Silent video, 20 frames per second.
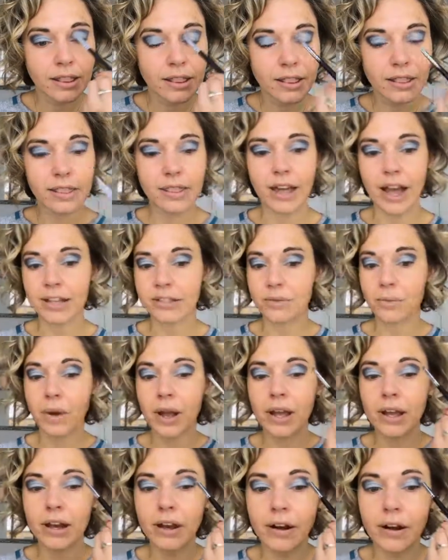That's
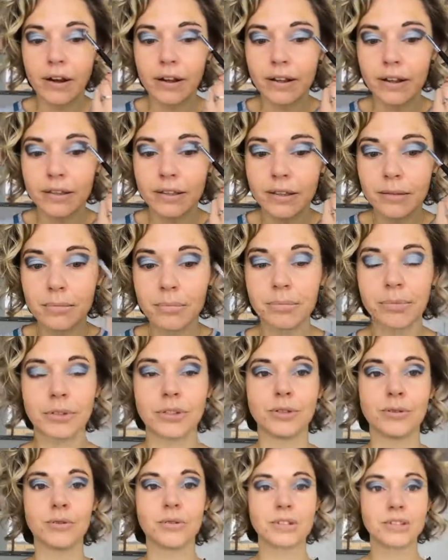why I called it the
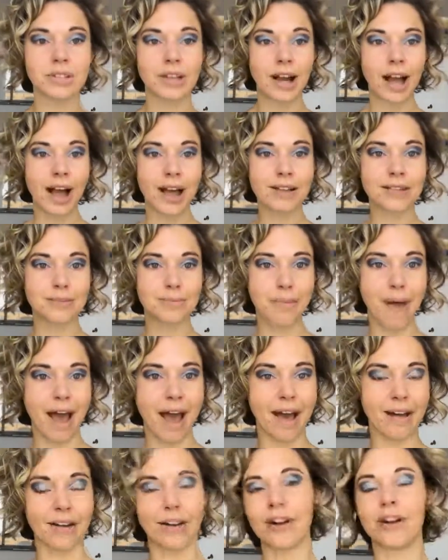Blue Skies
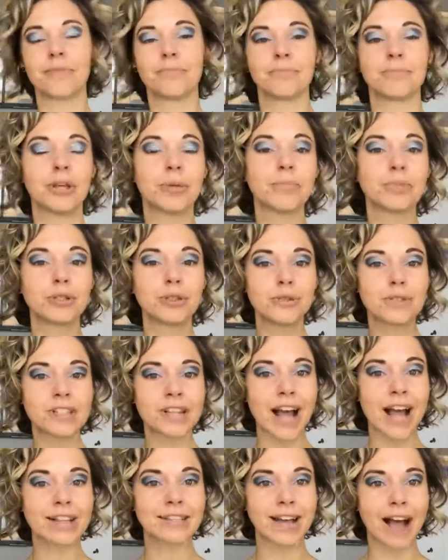or the Blue
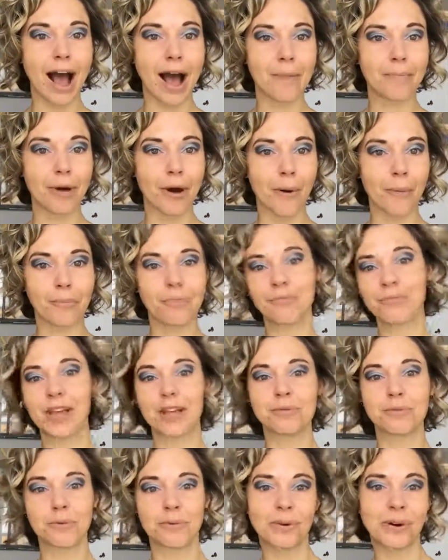Skies combo.
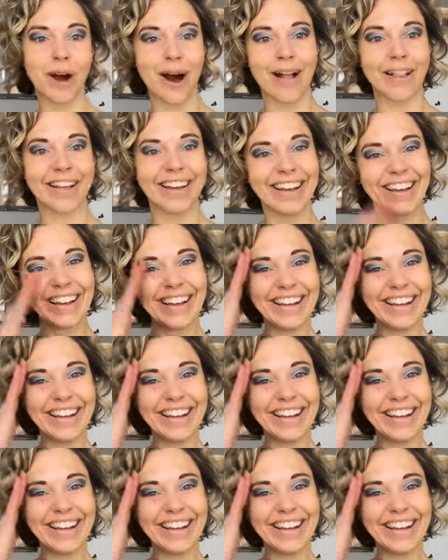That's what we'll call it.